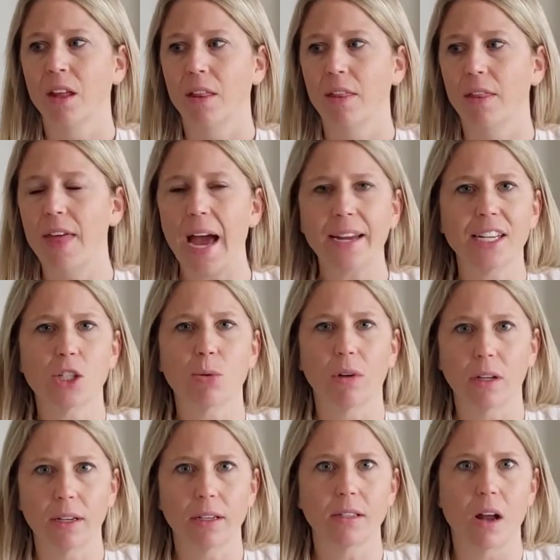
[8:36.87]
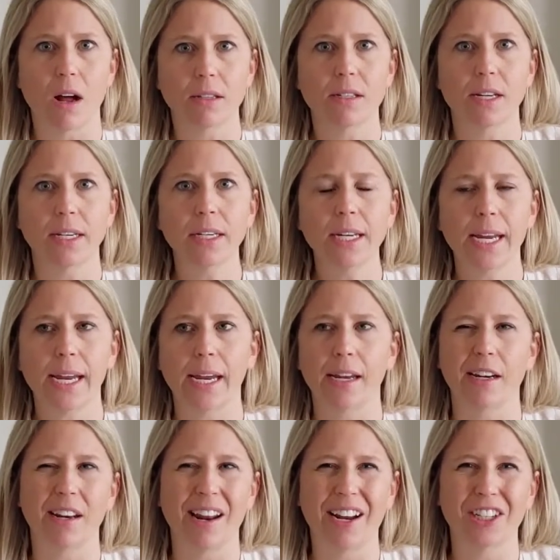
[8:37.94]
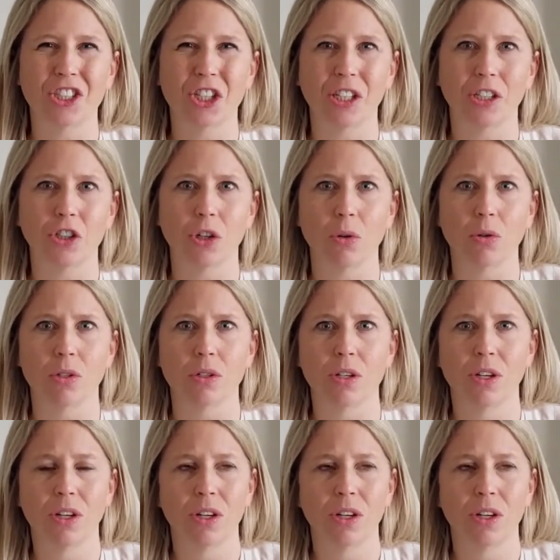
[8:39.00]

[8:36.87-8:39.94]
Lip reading: That gets really exhausting, and it actually shows,